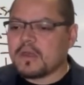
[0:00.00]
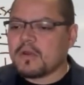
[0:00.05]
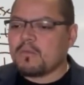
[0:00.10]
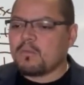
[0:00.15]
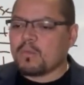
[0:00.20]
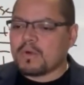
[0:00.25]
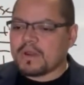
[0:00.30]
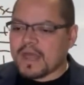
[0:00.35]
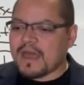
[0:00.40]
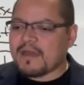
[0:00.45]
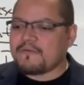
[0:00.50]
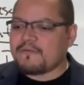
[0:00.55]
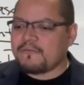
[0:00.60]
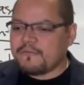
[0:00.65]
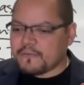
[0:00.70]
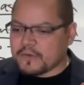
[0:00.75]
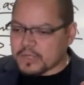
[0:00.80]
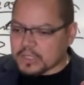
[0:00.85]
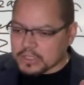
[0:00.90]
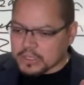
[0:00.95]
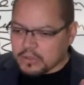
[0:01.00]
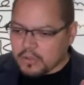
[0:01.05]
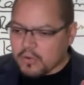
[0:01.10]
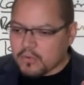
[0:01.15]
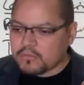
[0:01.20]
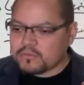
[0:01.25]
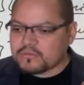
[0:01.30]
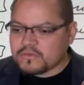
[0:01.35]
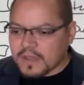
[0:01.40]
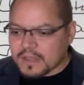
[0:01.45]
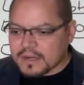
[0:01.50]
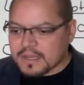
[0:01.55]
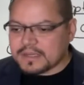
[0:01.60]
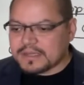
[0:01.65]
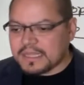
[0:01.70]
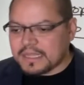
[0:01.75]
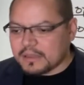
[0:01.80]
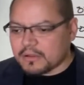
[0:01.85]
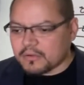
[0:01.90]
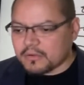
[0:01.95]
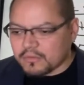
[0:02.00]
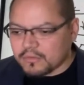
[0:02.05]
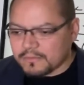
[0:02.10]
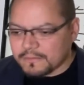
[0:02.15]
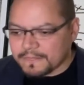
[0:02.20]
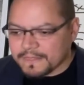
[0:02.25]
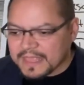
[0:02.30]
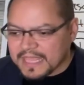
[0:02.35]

when I've closed on a deal